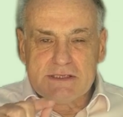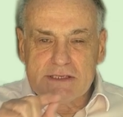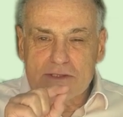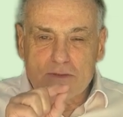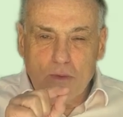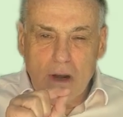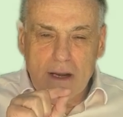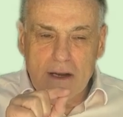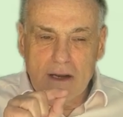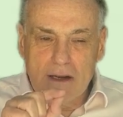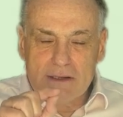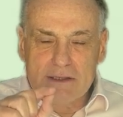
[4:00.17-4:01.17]
this
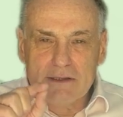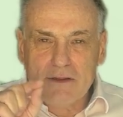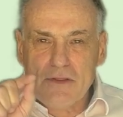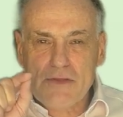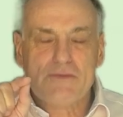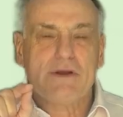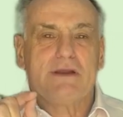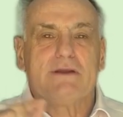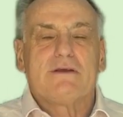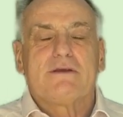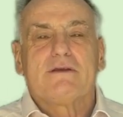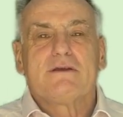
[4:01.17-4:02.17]
one little
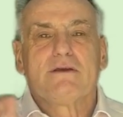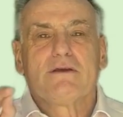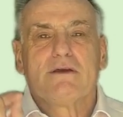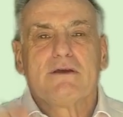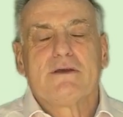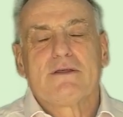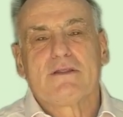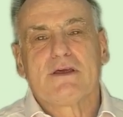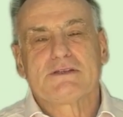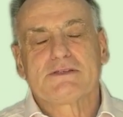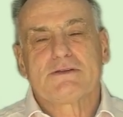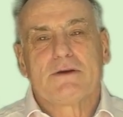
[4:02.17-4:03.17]
thread
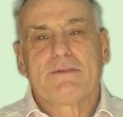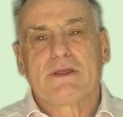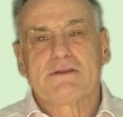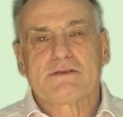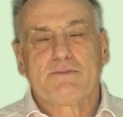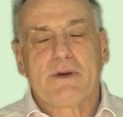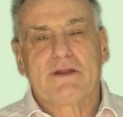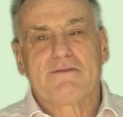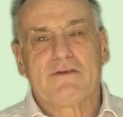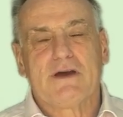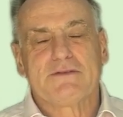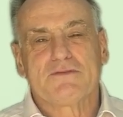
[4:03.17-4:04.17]
that's stopping this
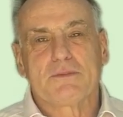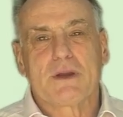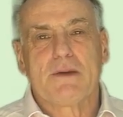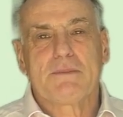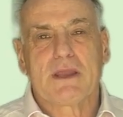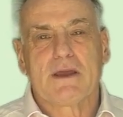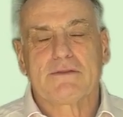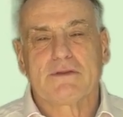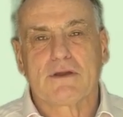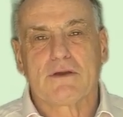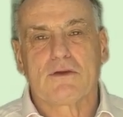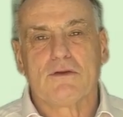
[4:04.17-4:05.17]
butterfly from coming out the
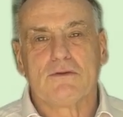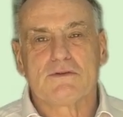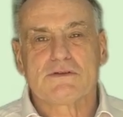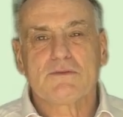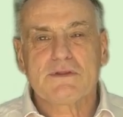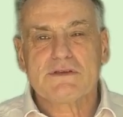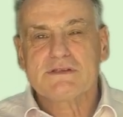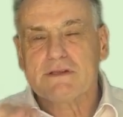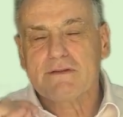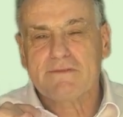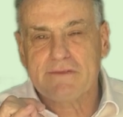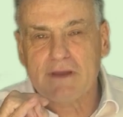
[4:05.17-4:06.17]
cocoon. So with his
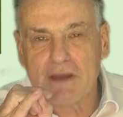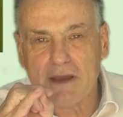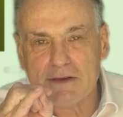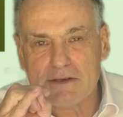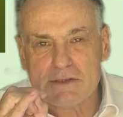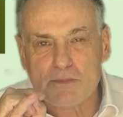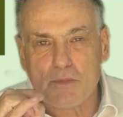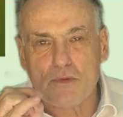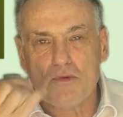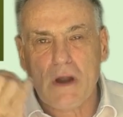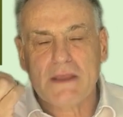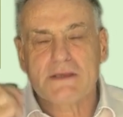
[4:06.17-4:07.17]
little finger, he just
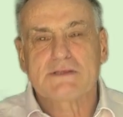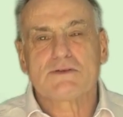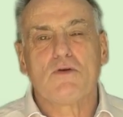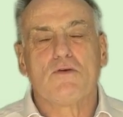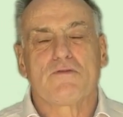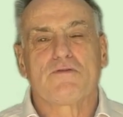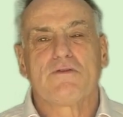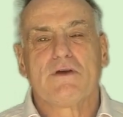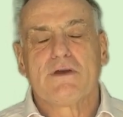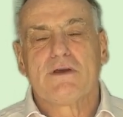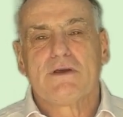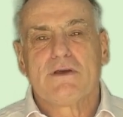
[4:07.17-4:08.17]
breaks off
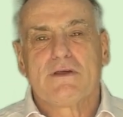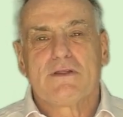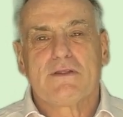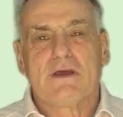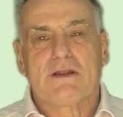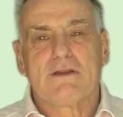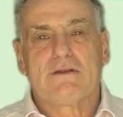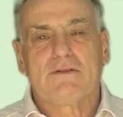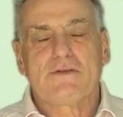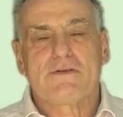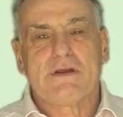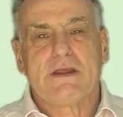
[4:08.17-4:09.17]
that little
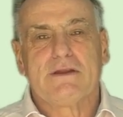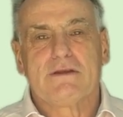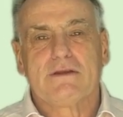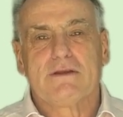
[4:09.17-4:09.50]
thread.